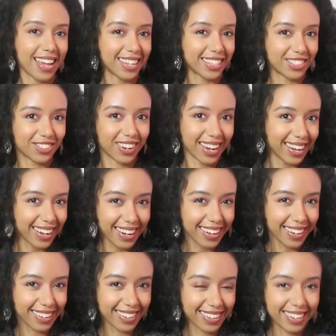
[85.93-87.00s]
It's right
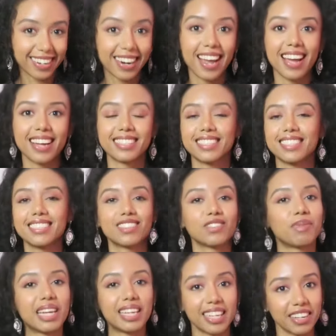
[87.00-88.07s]
here. This
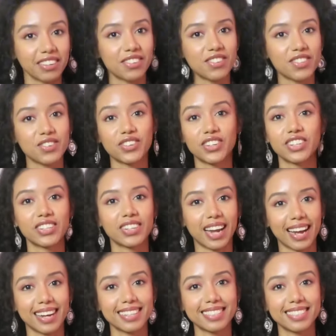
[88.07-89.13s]
is my gift for you
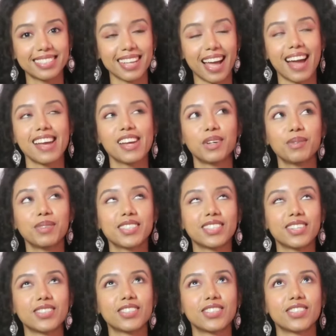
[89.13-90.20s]
guys. I am
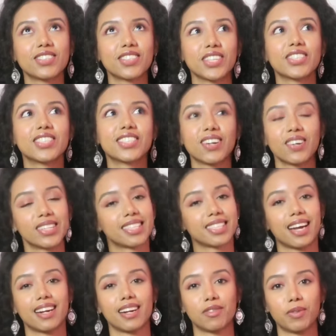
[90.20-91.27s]
so so so so
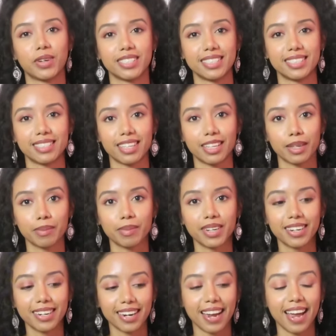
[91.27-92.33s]
excited about this
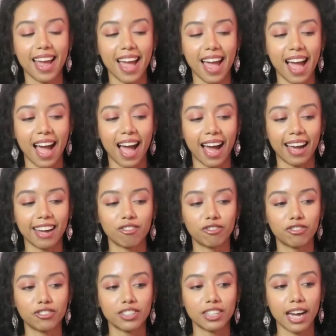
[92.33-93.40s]
ebook. I've
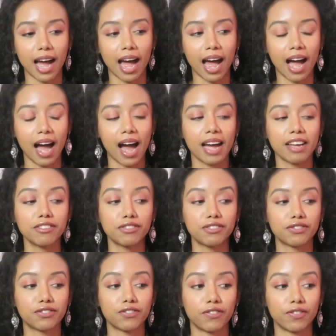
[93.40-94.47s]
I've
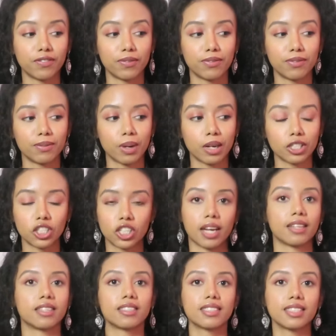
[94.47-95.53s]

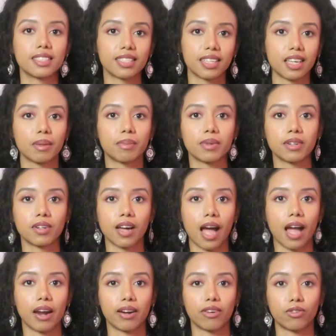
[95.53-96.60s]
channeled this ebook.
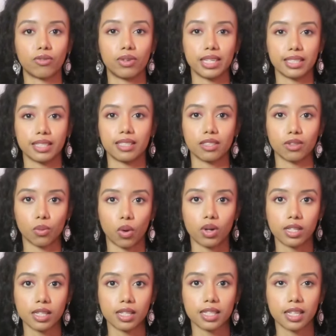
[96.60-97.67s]
I written it
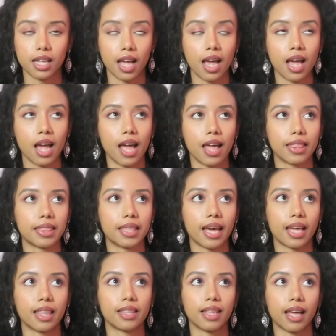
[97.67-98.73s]
once,
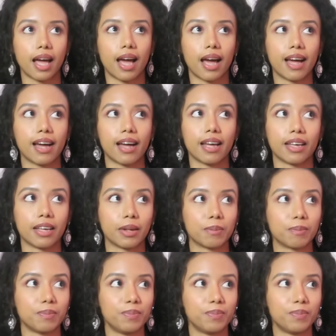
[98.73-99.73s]
then I